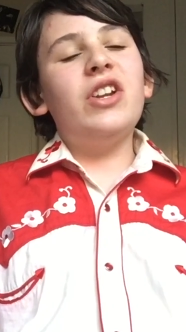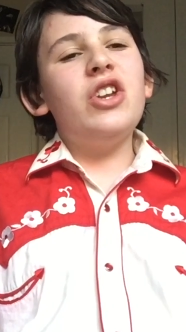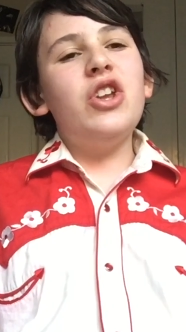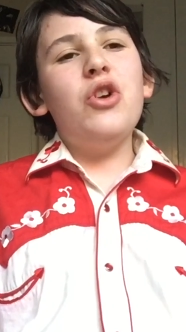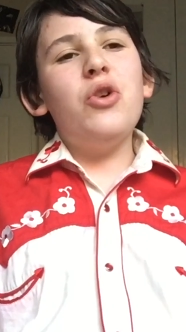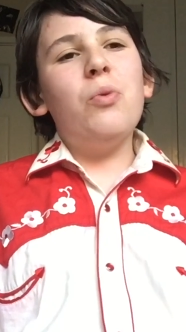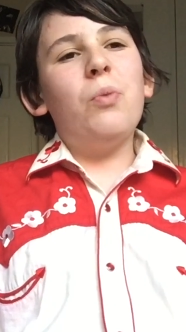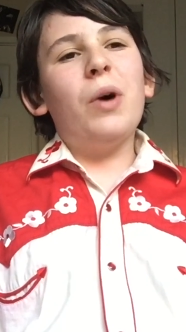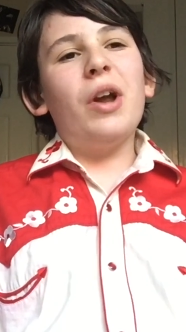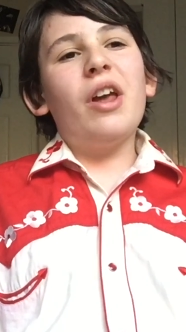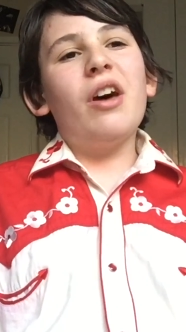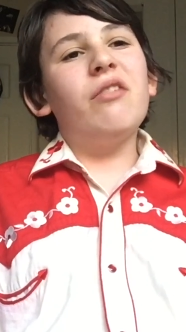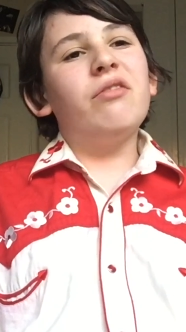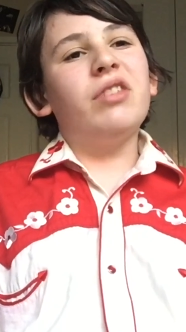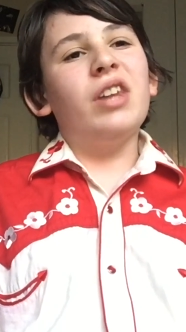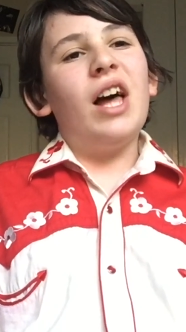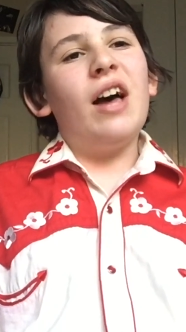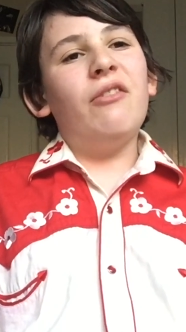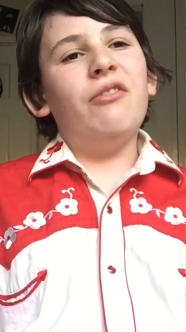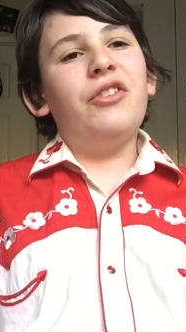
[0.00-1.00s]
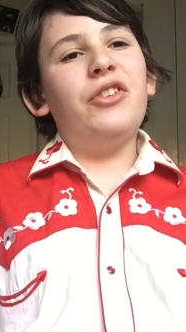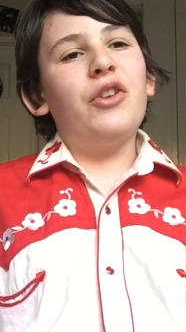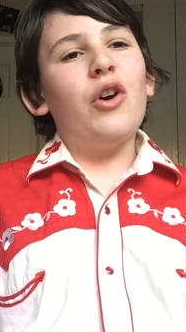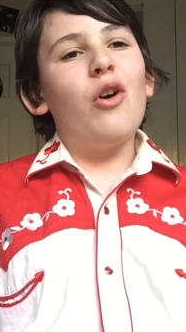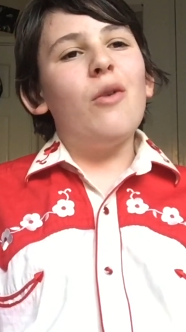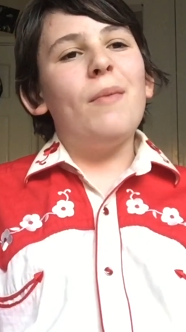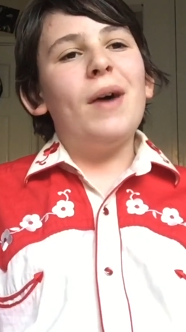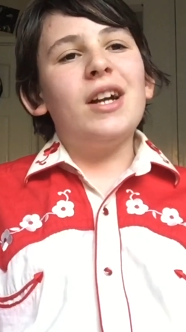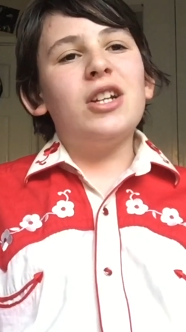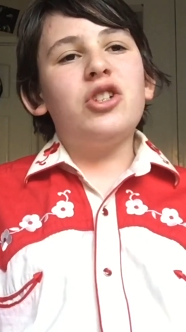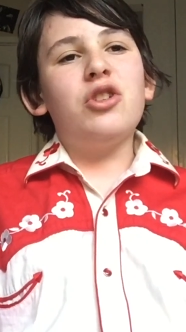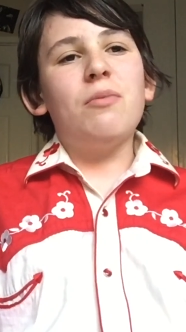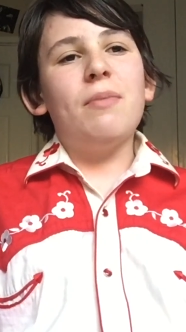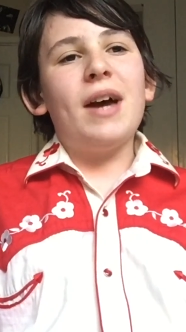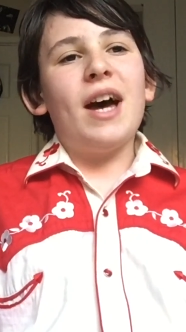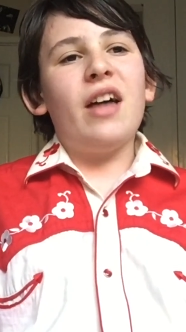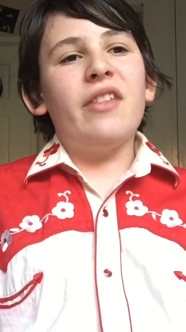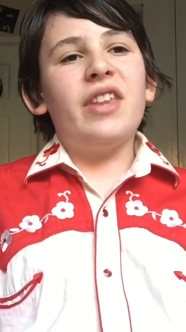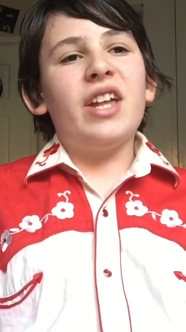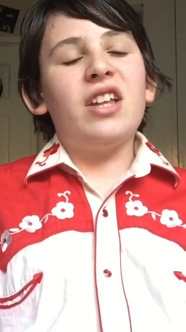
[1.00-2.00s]
knew what I've loved so much
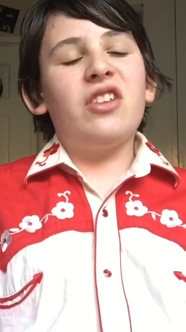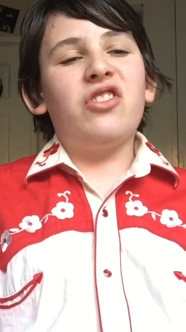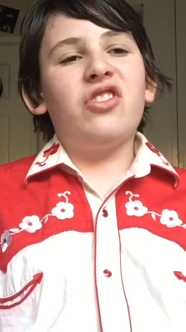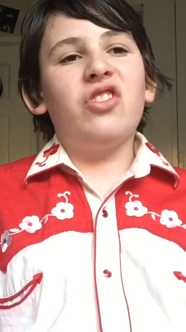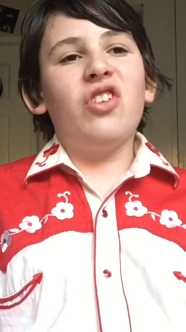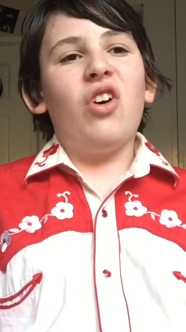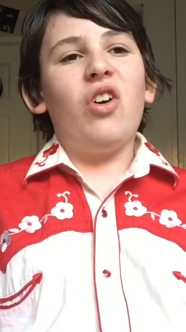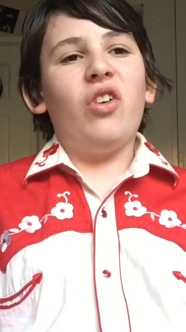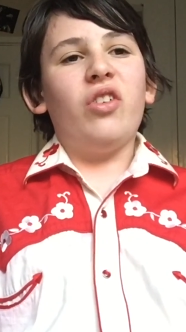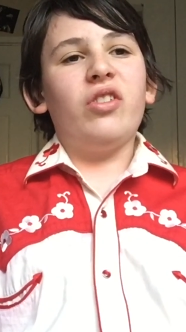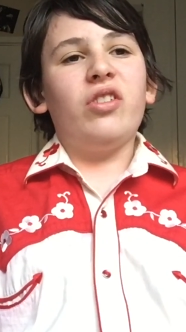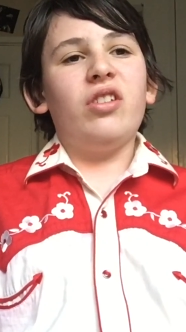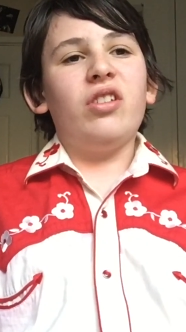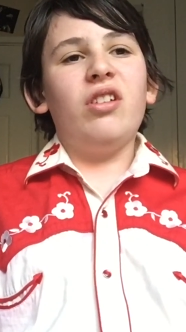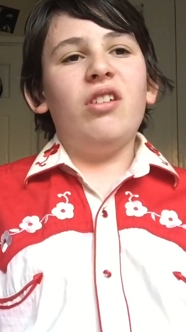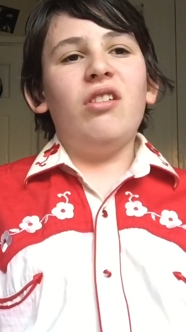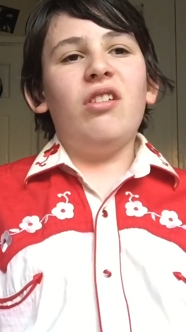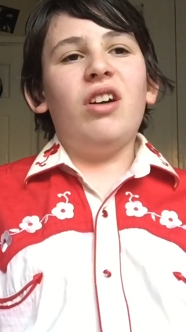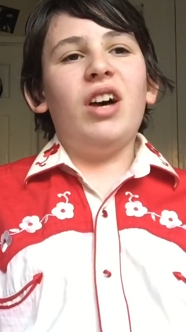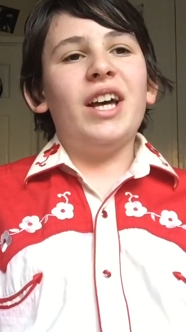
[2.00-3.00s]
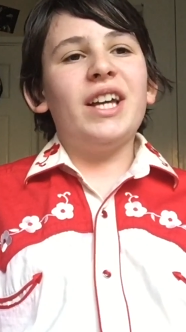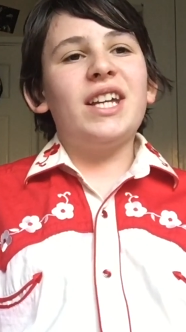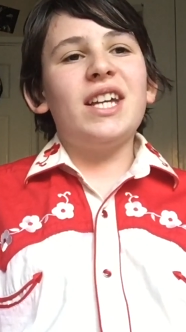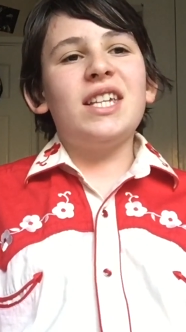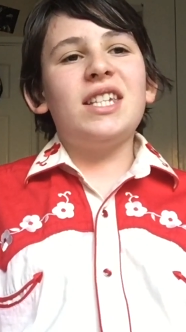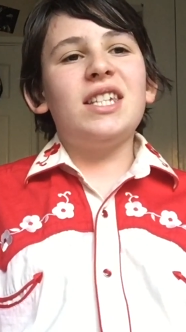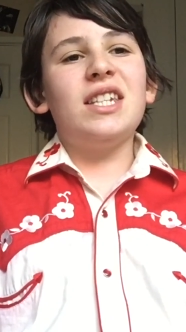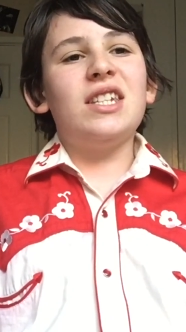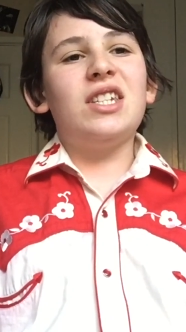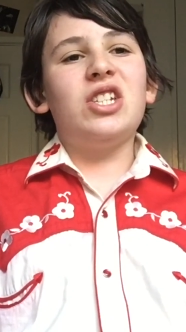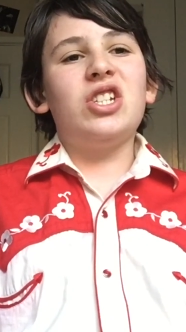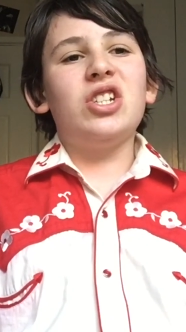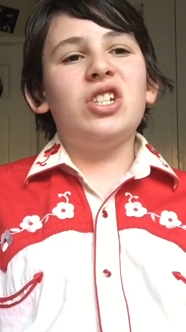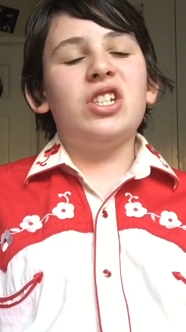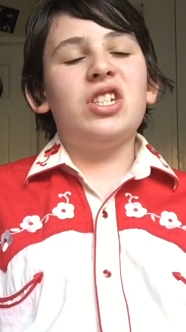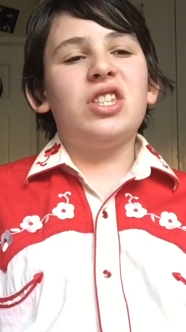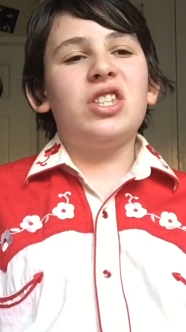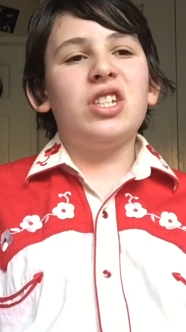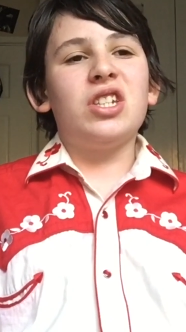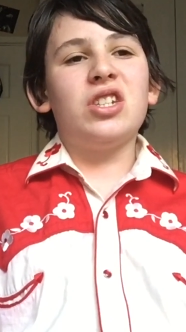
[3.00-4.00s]
about that song. I guess it's
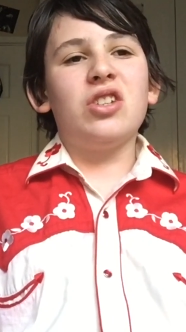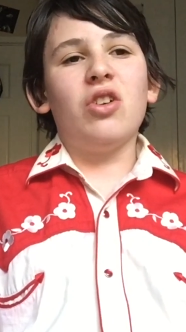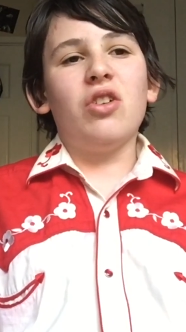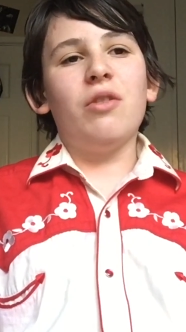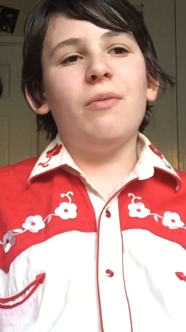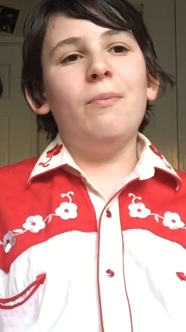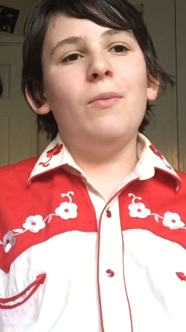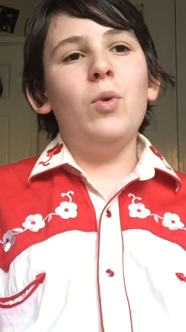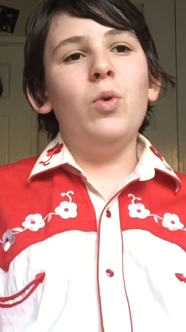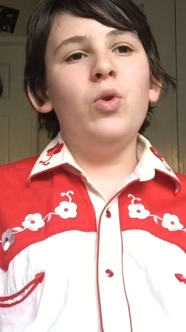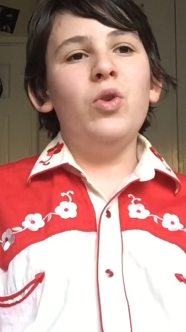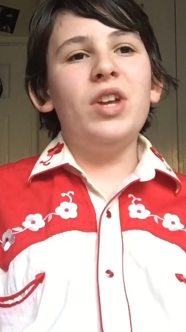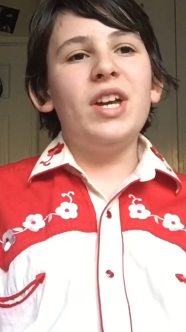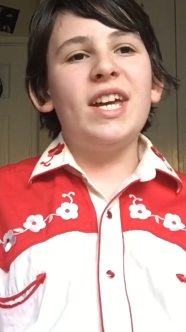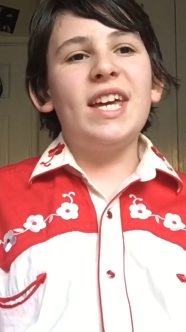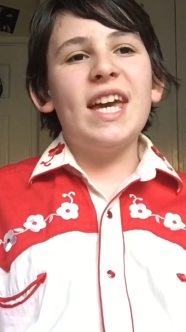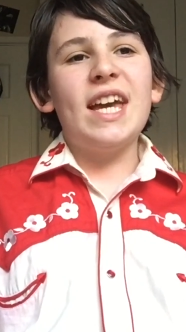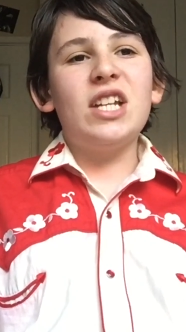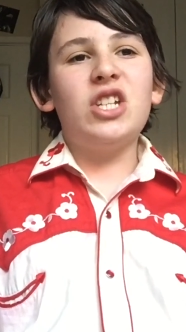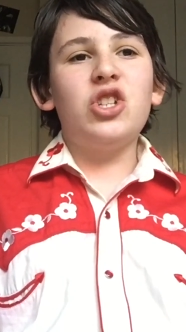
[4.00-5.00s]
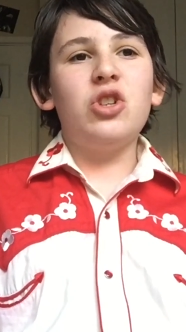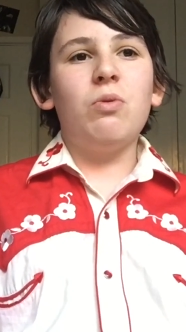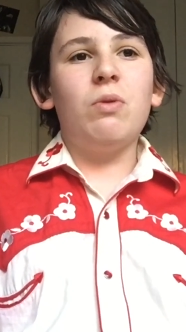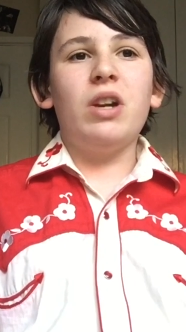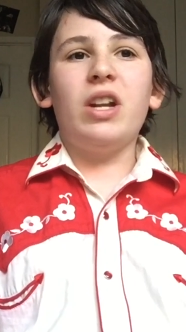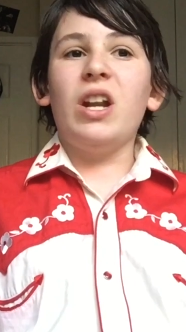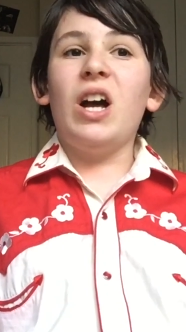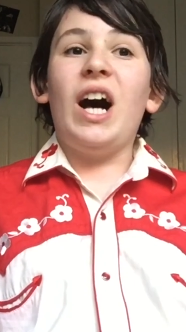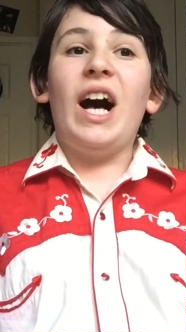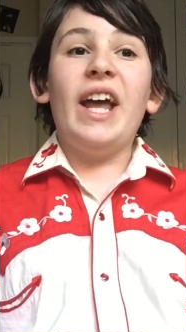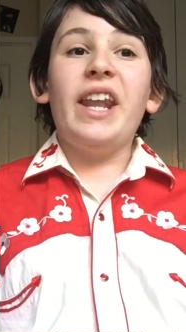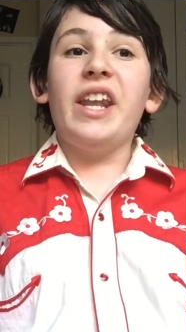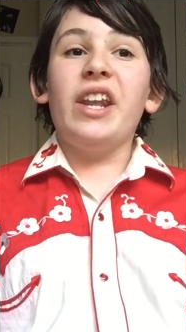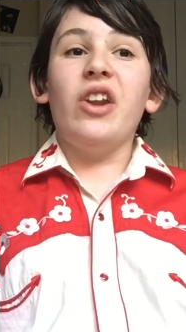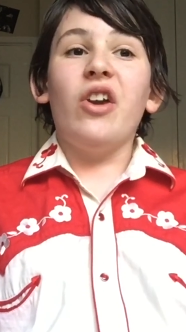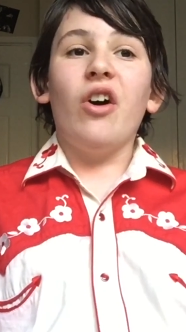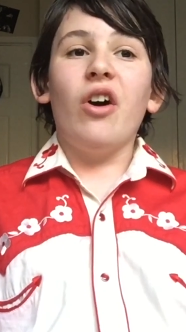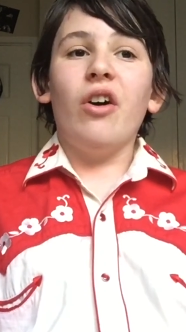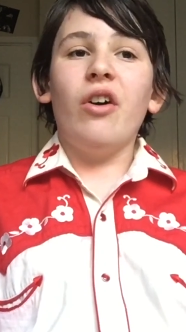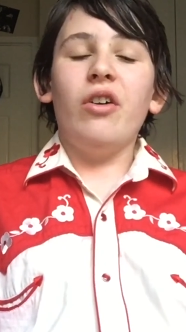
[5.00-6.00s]
just the sort of mood it gets you in. I don't
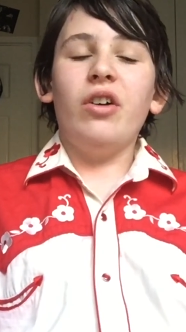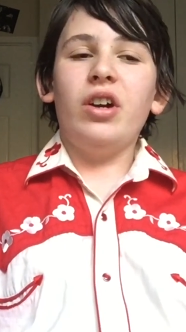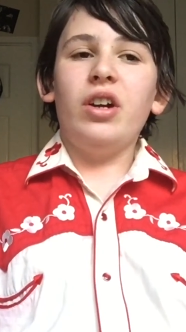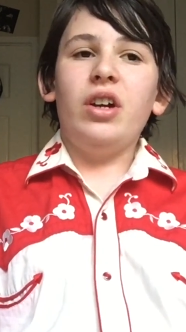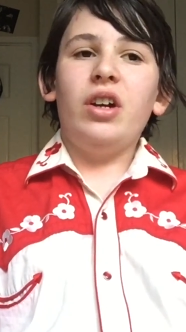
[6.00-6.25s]
know.